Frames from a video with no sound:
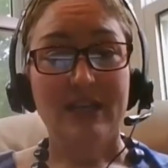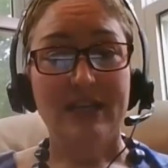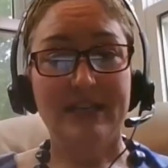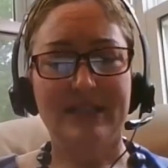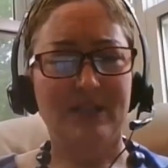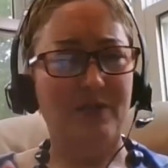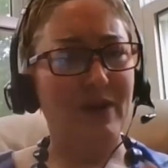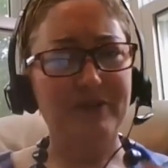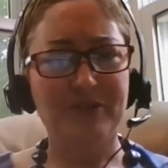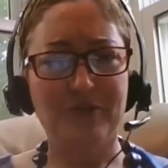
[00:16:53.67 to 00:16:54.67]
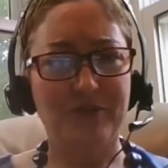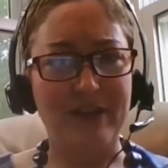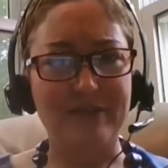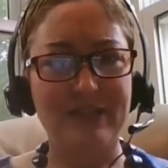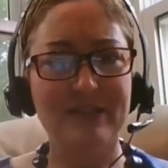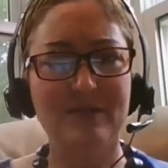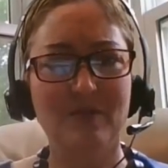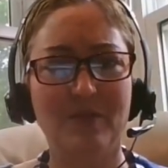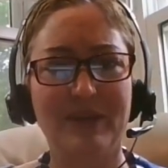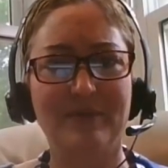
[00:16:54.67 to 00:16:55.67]
until around 2000,
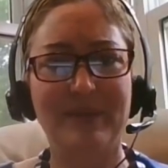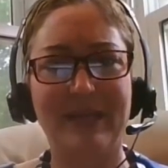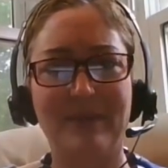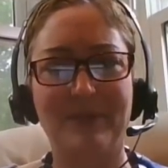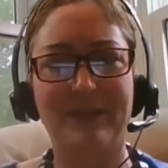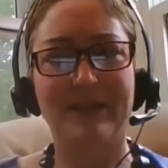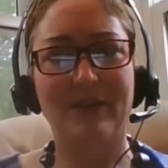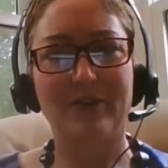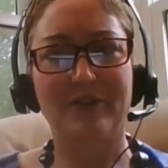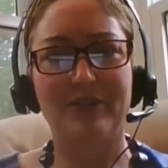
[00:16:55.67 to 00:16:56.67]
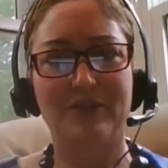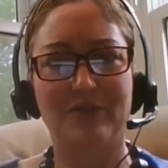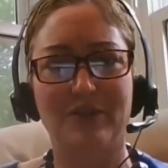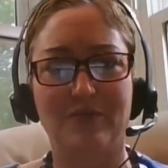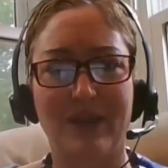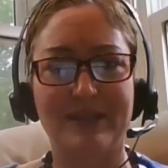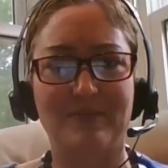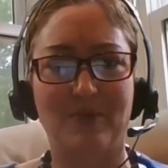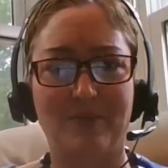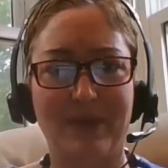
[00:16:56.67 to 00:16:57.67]
when it became clear that you could raise
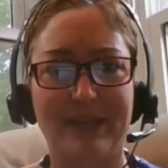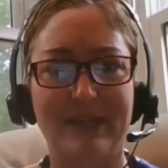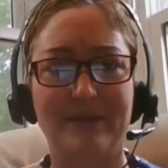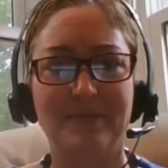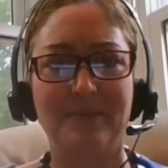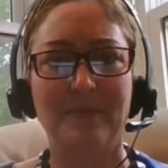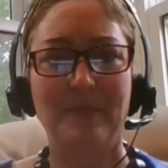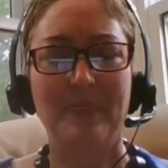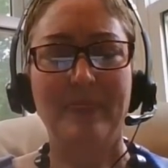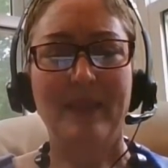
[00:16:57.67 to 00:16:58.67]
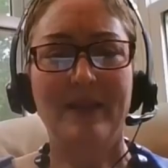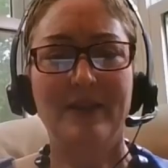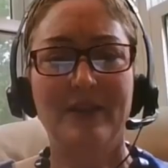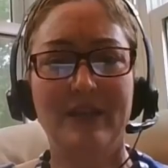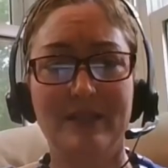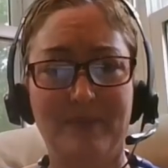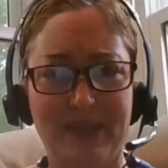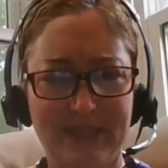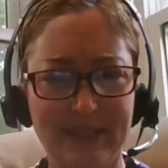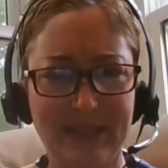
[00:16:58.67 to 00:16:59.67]
more money
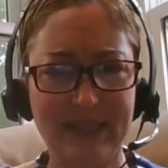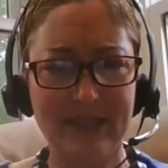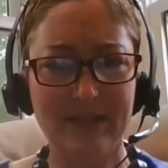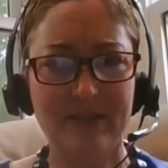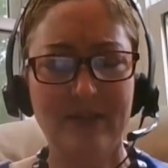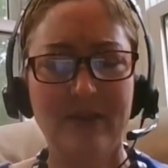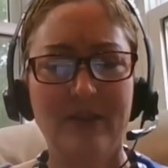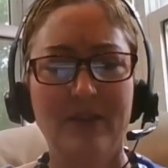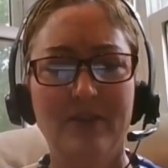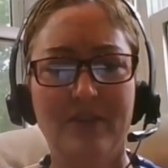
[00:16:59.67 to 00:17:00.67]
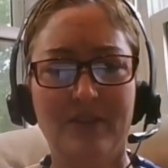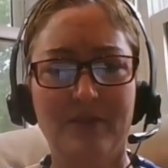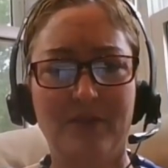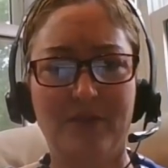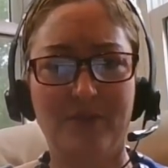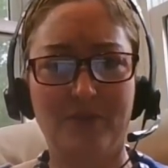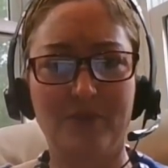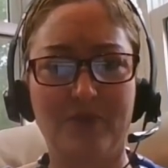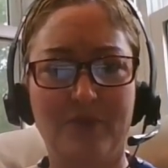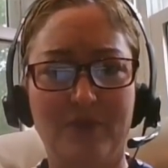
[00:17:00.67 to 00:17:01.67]
independently than
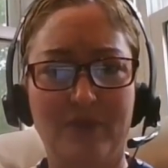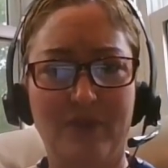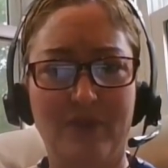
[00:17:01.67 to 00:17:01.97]
through the